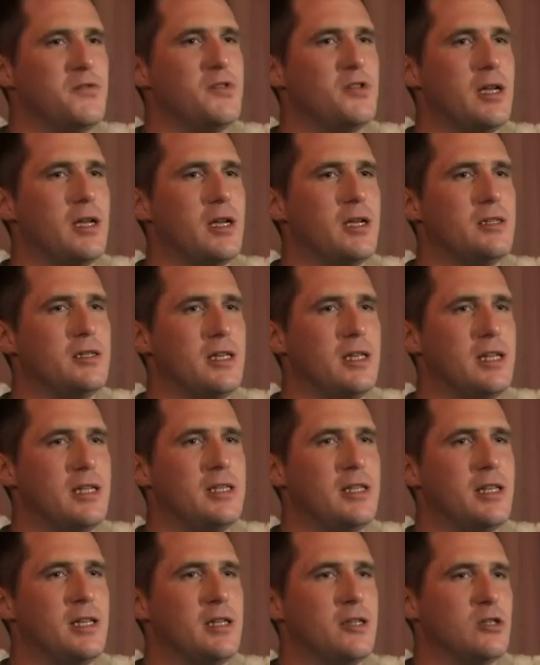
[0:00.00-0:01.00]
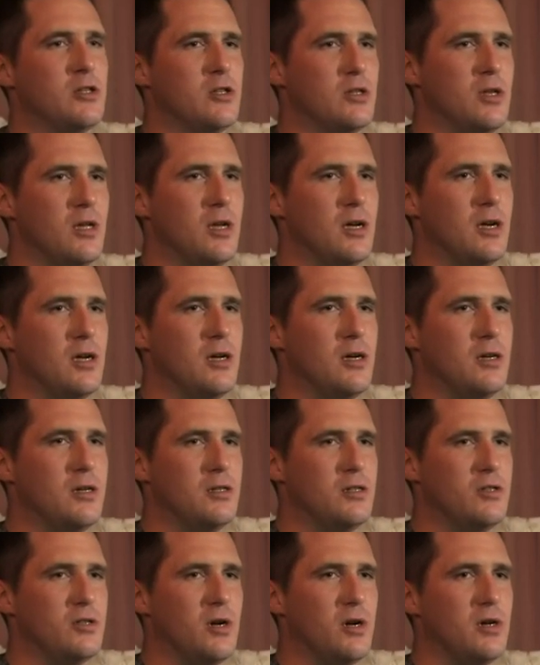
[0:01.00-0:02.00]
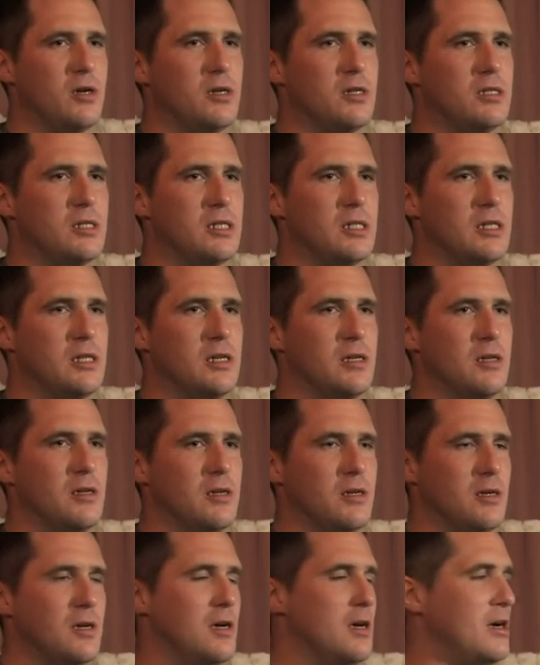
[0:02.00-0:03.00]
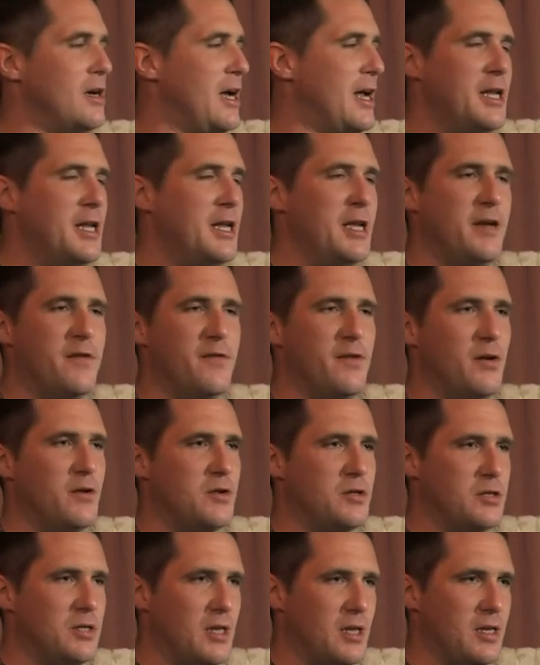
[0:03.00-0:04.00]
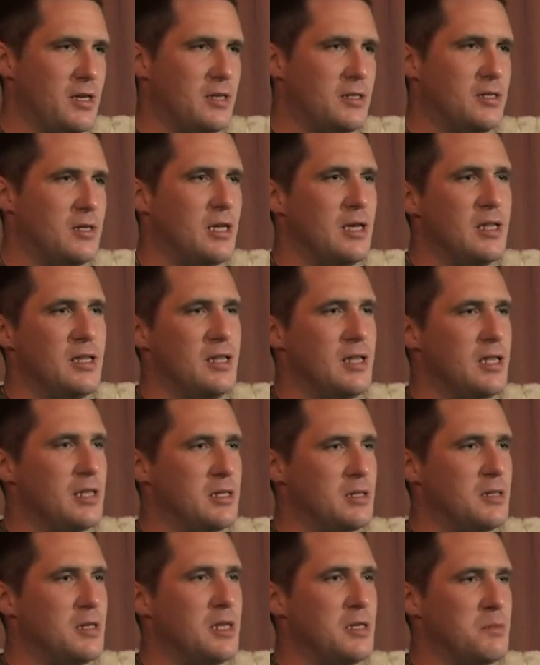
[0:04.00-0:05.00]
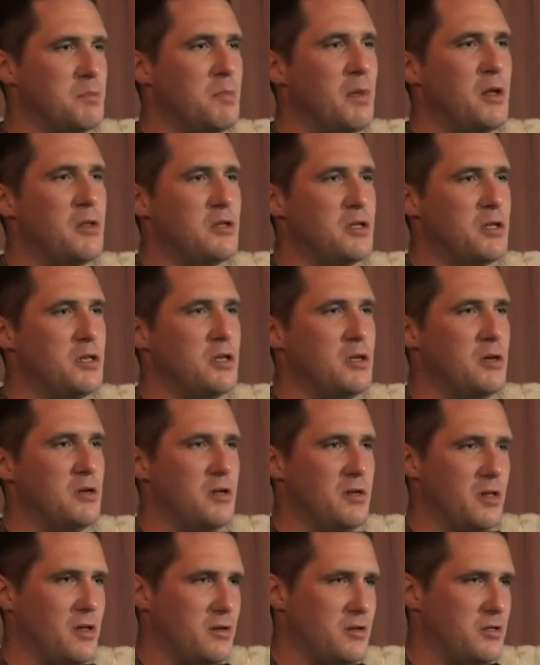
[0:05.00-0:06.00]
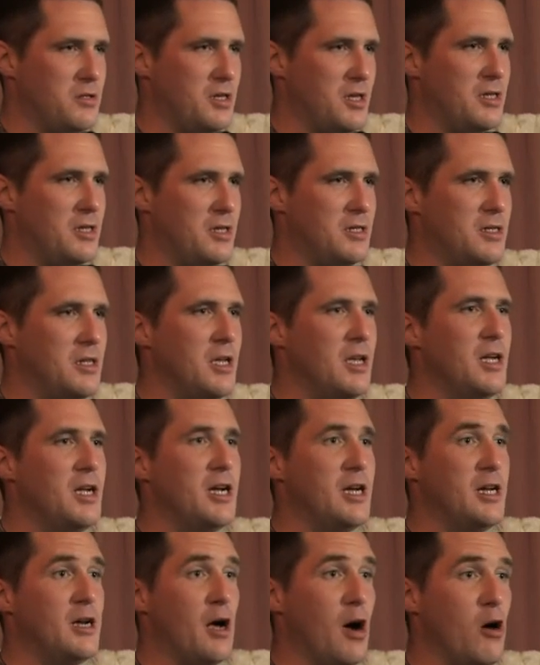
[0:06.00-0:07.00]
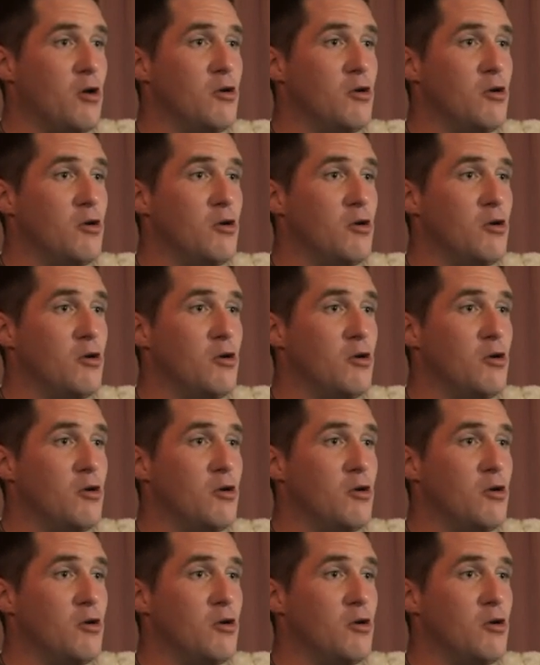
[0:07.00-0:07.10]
of sex, eating, uh, drugs, uh, any of those things there's, there's multitudes of those things, can